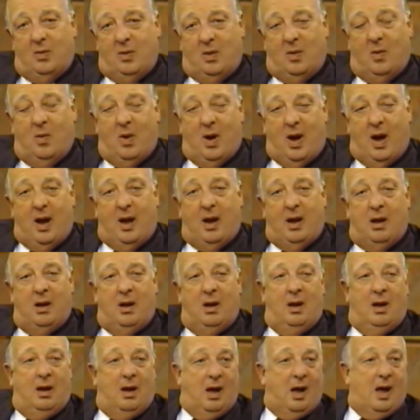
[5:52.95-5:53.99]
to acquire
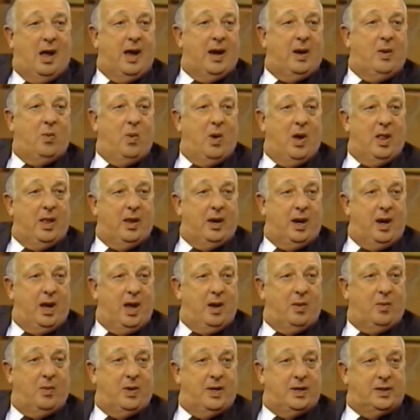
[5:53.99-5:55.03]

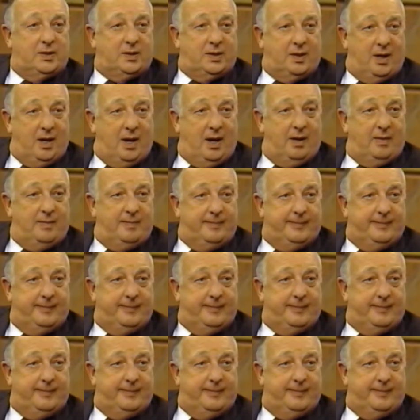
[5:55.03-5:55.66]
high-quality equities today.